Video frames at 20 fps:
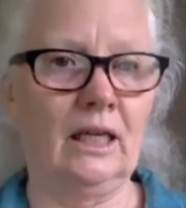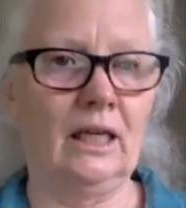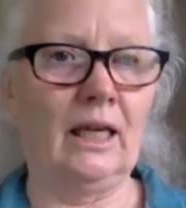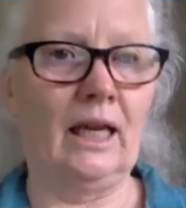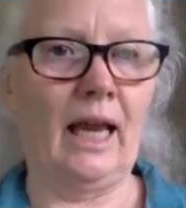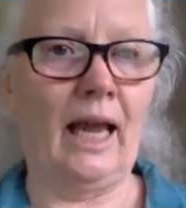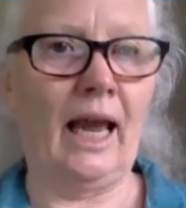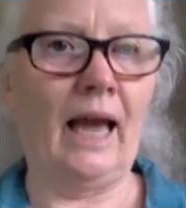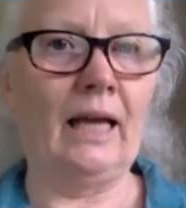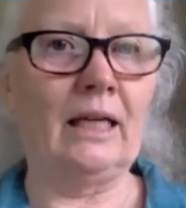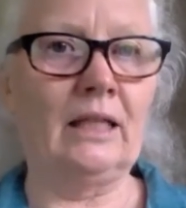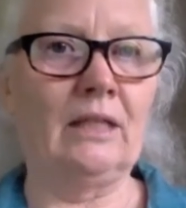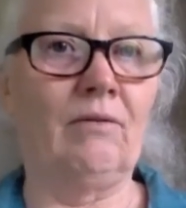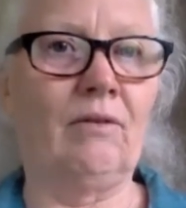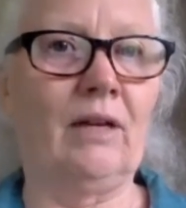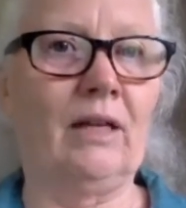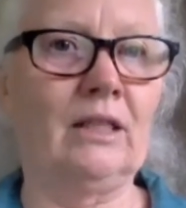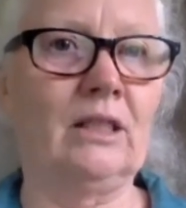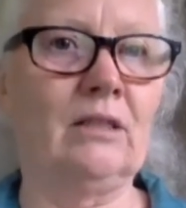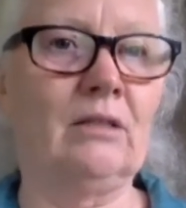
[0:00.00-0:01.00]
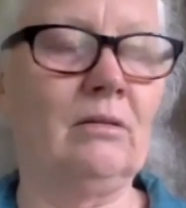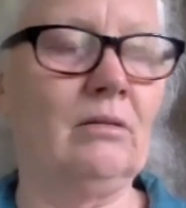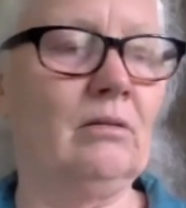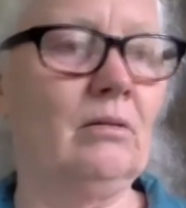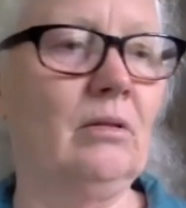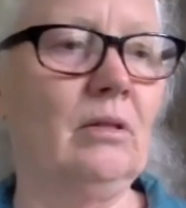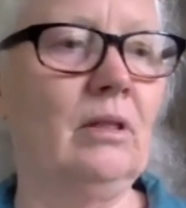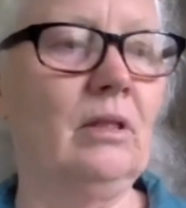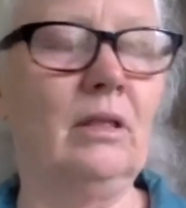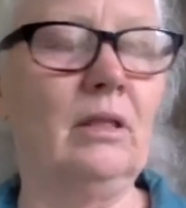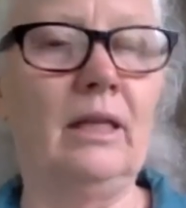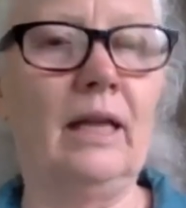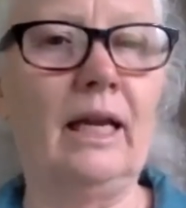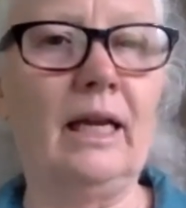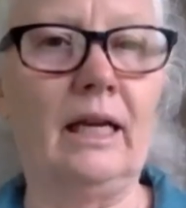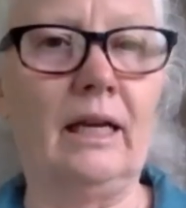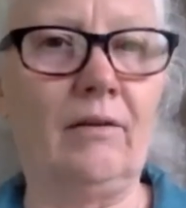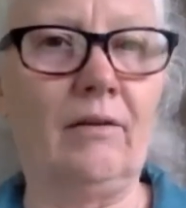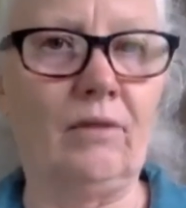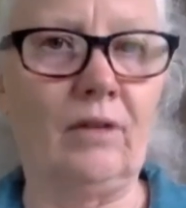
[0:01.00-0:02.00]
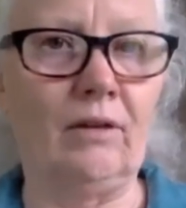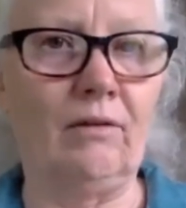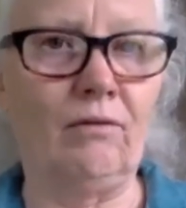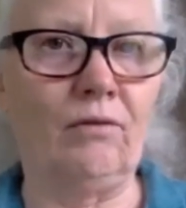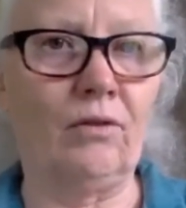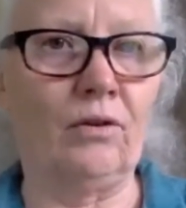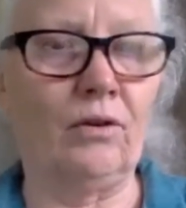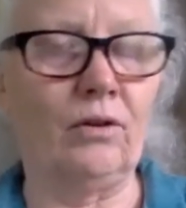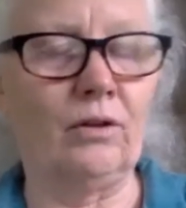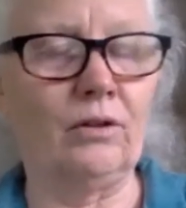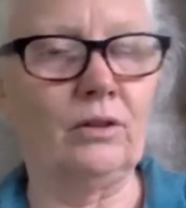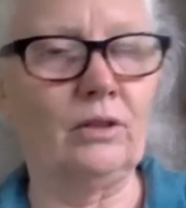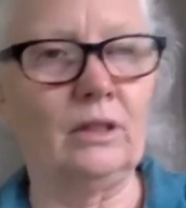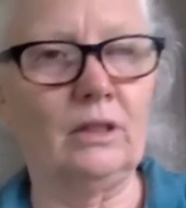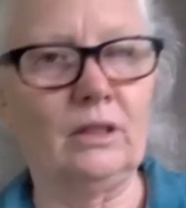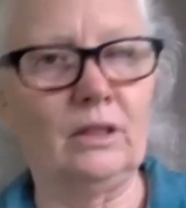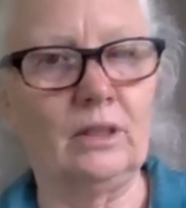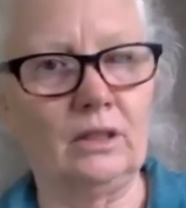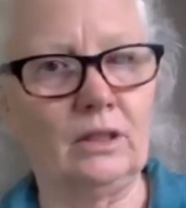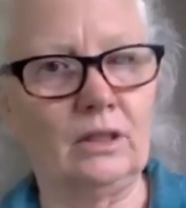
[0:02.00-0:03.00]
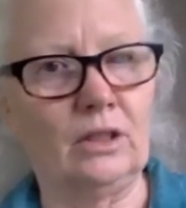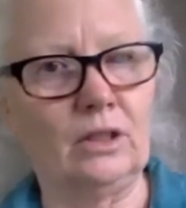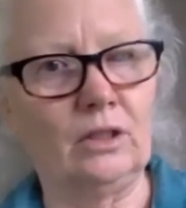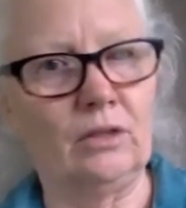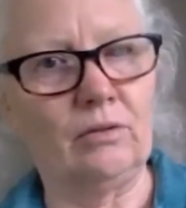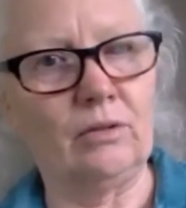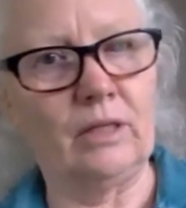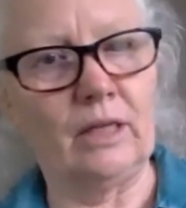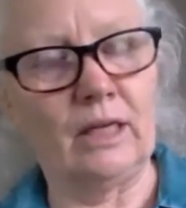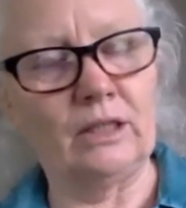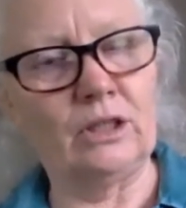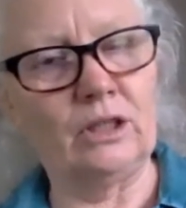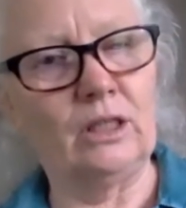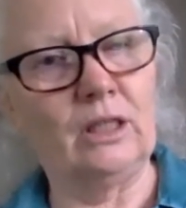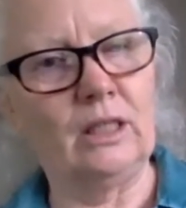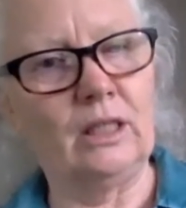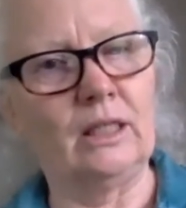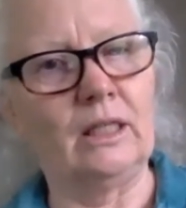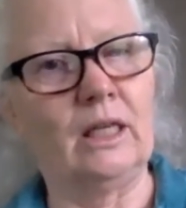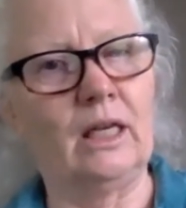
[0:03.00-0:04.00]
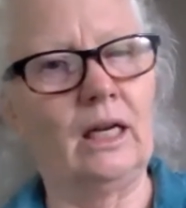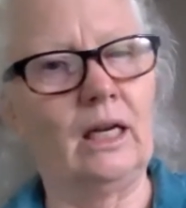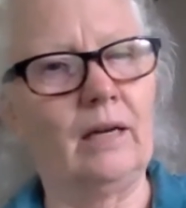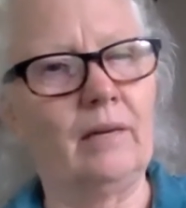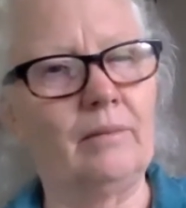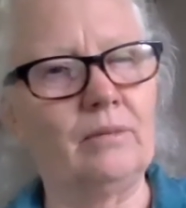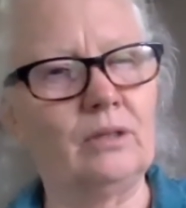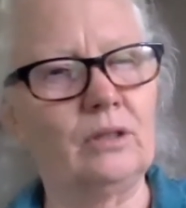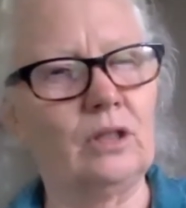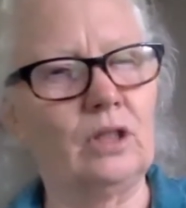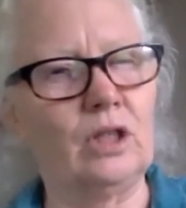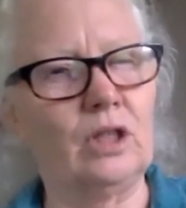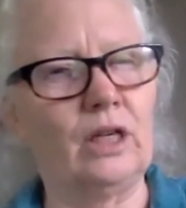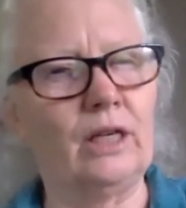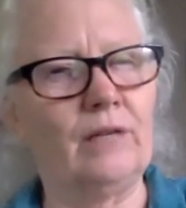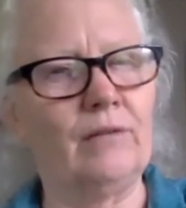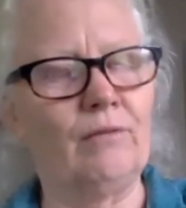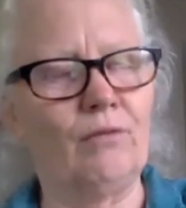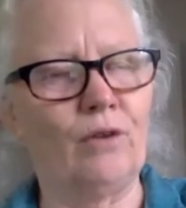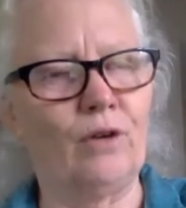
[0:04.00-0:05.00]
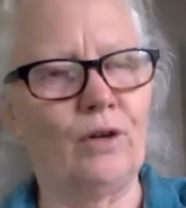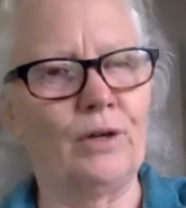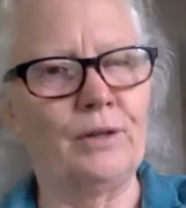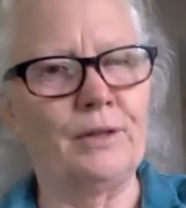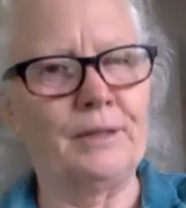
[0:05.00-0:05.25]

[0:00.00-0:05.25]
activates negatively for you, Yeshi, and I'm just looking for.